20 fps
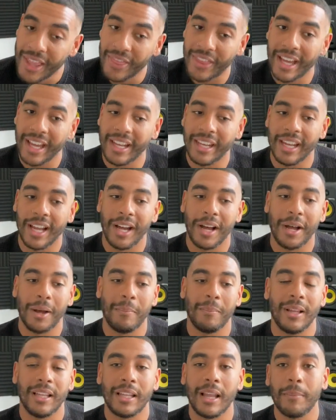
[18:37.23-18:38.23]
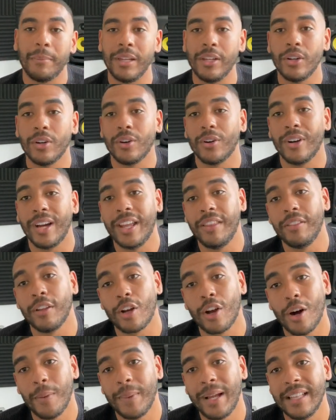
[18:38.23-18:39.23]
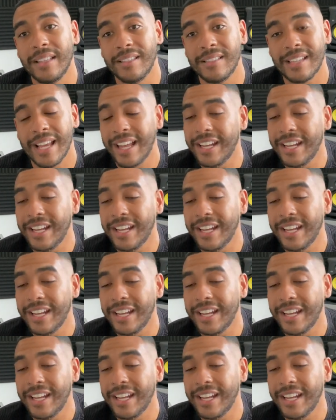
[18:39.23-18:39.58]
then um, let me know in the comments.